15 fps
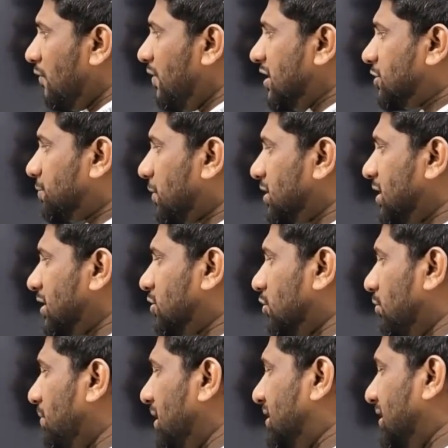Which project
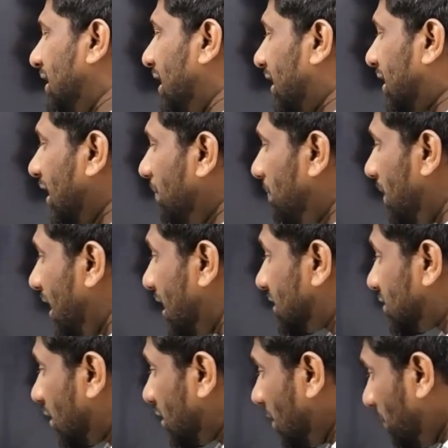should be selected
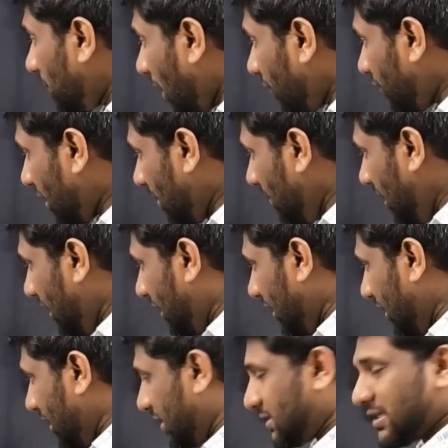based on the profitability
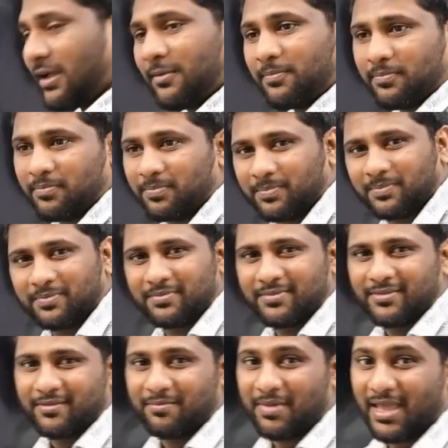index? Huh?
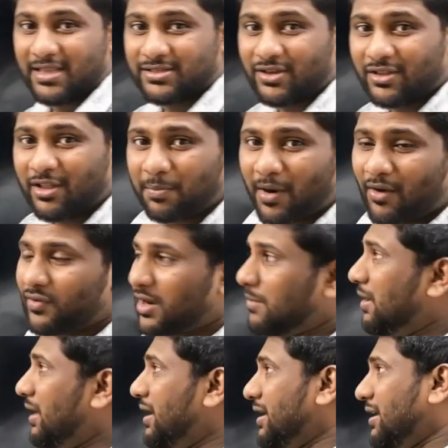Based on the
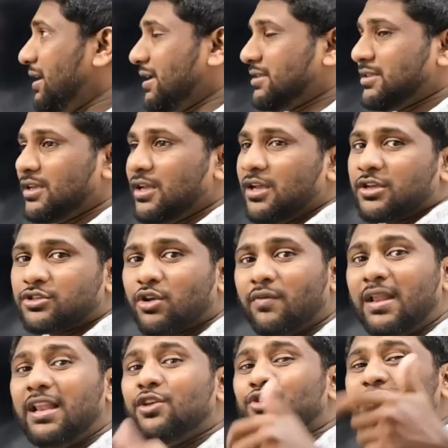profitability index. So
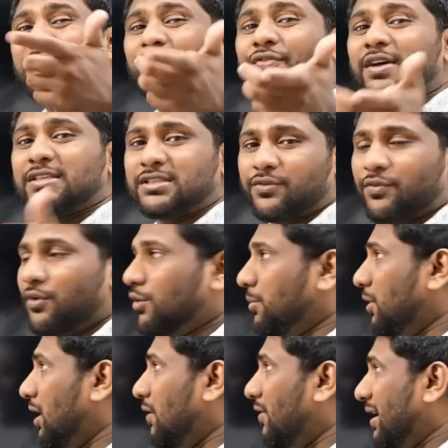we'll use the first
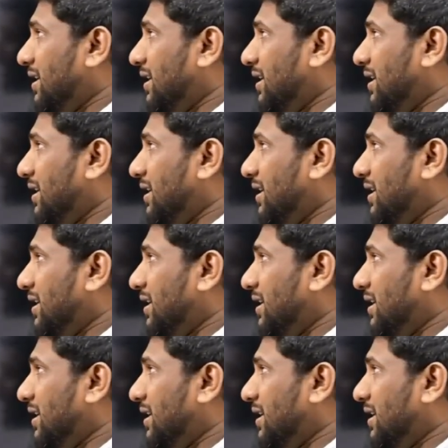formula.